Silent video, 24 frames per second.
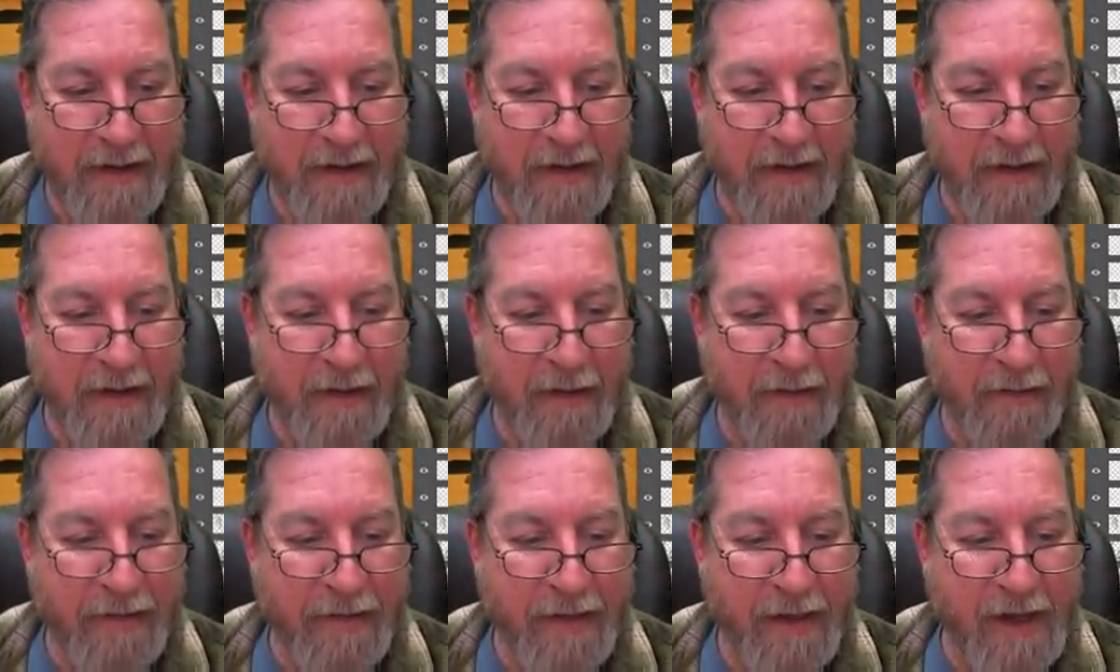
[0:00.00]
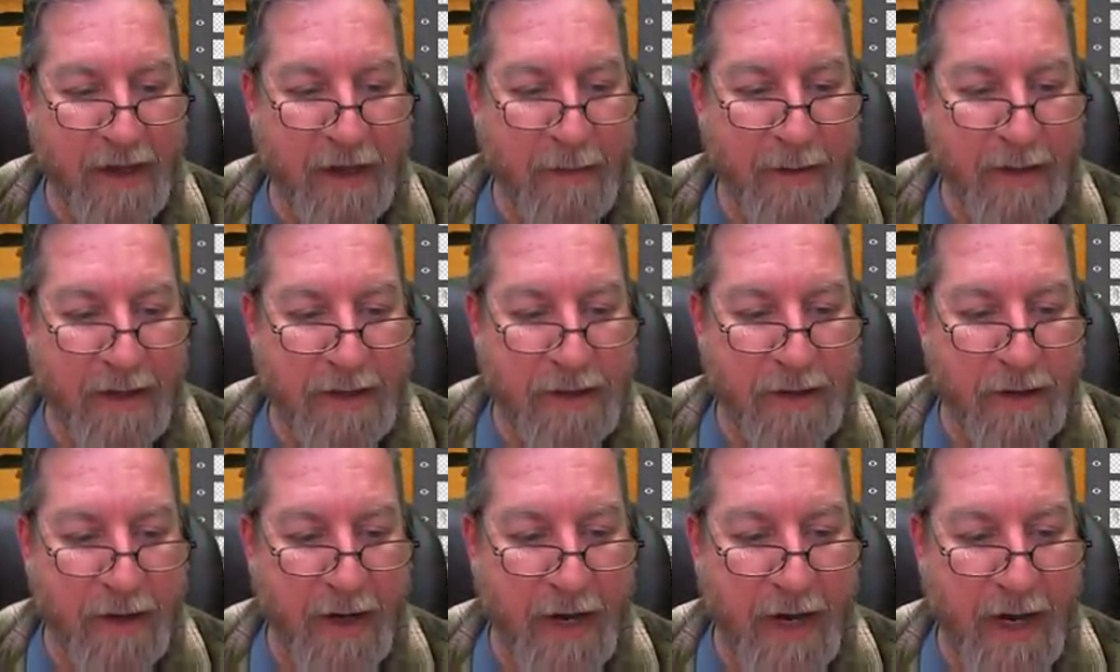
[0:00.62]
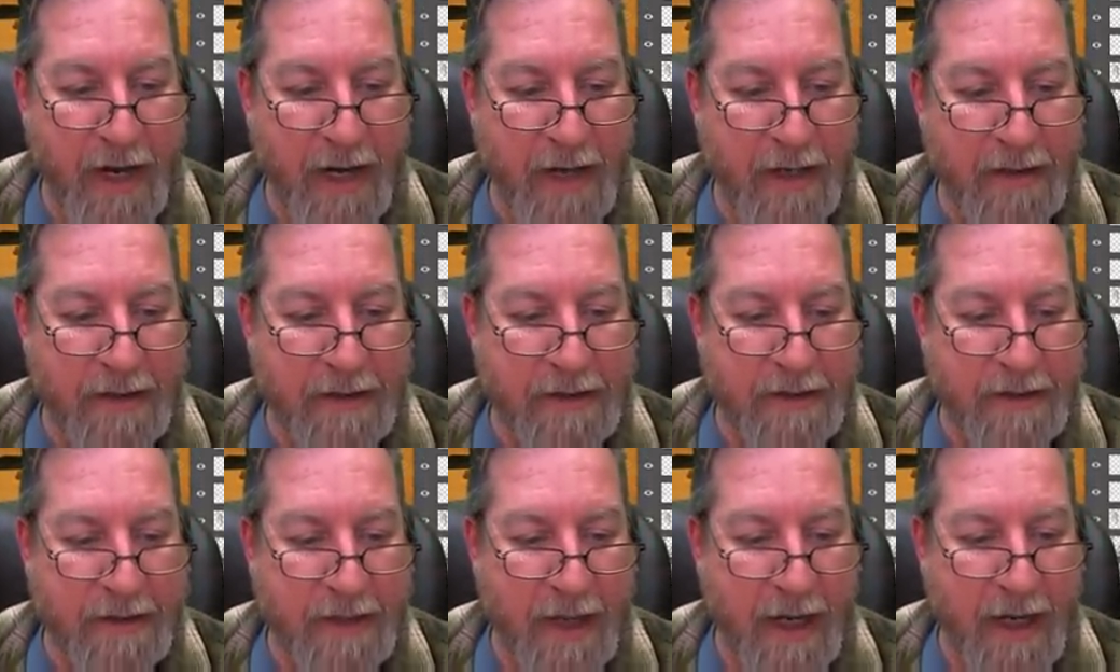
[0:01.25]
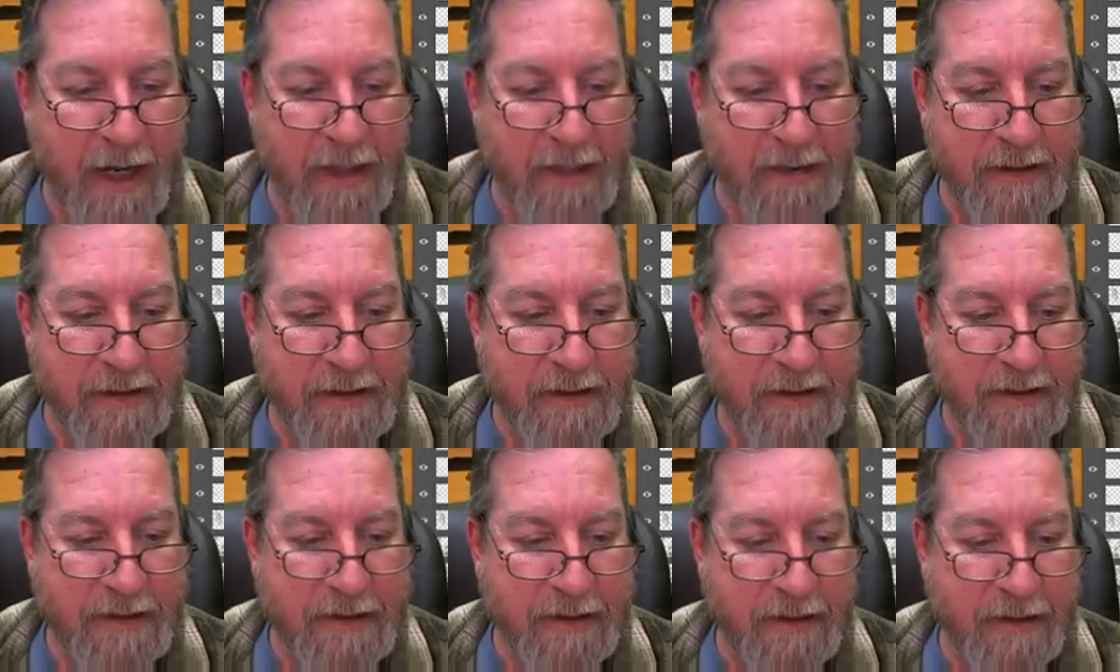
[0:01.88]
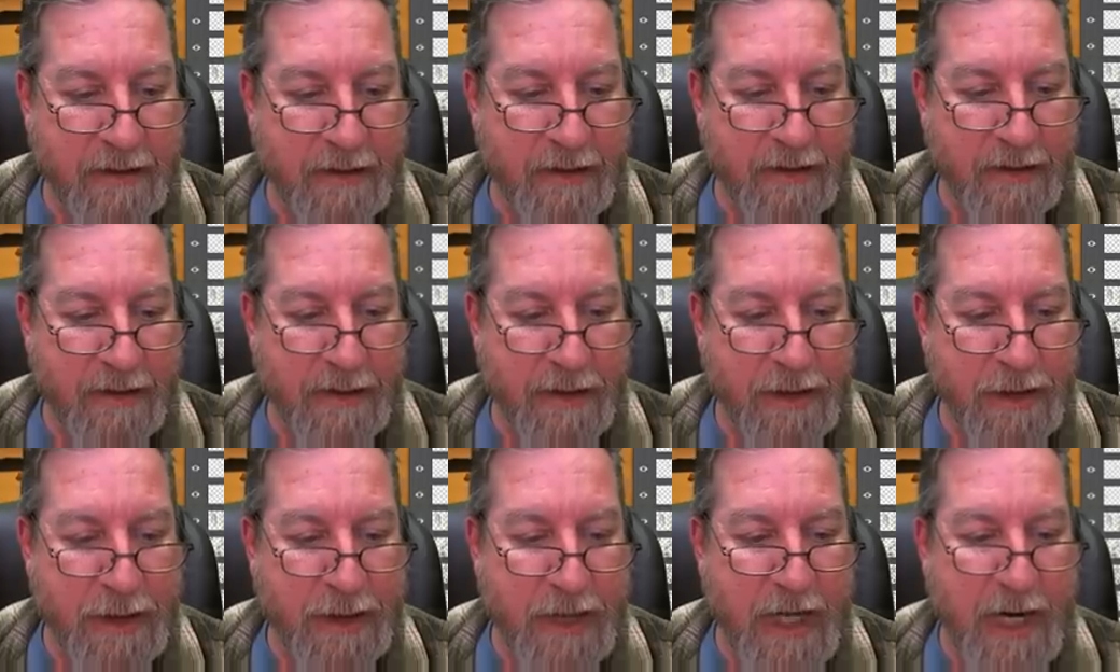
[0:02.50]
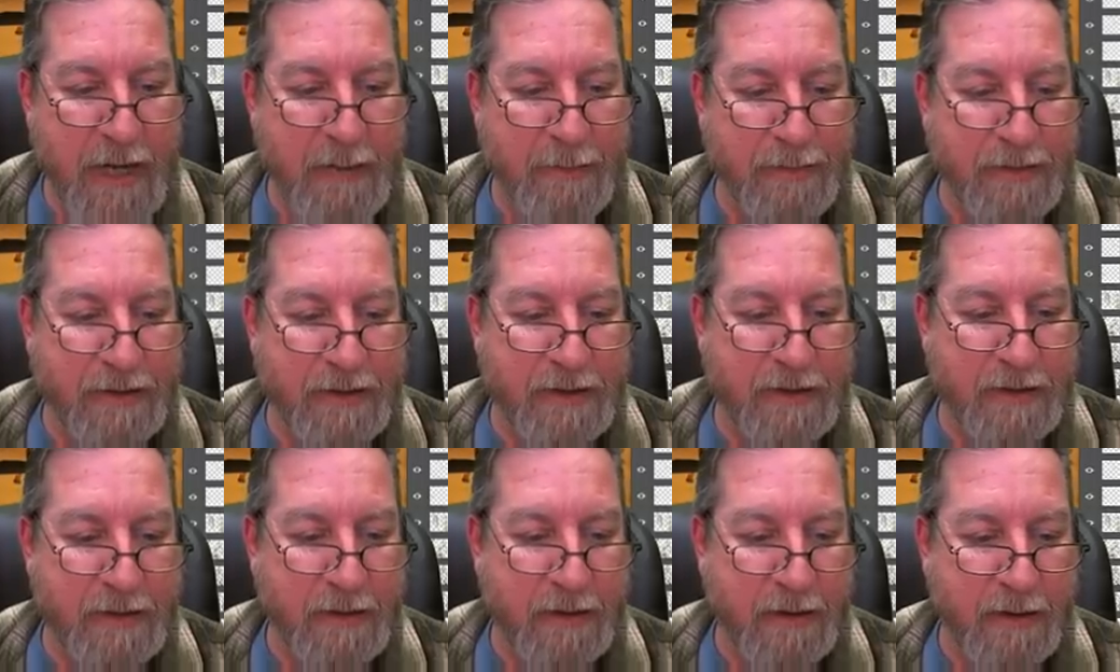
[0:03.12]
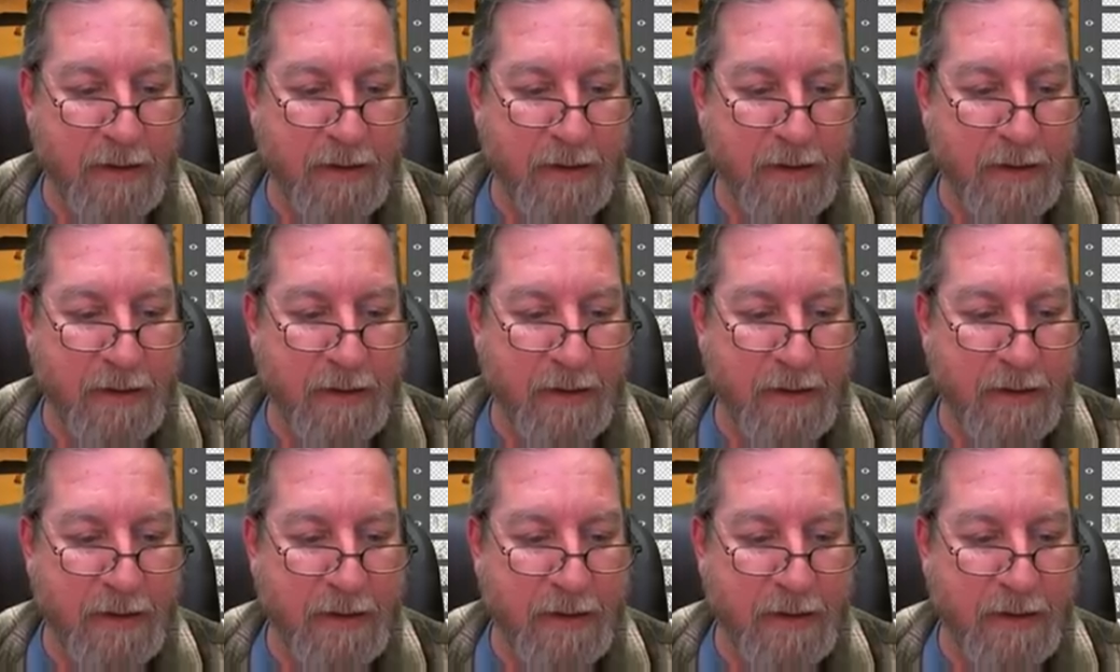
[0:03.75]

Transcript: you know, think about your hands as shapes.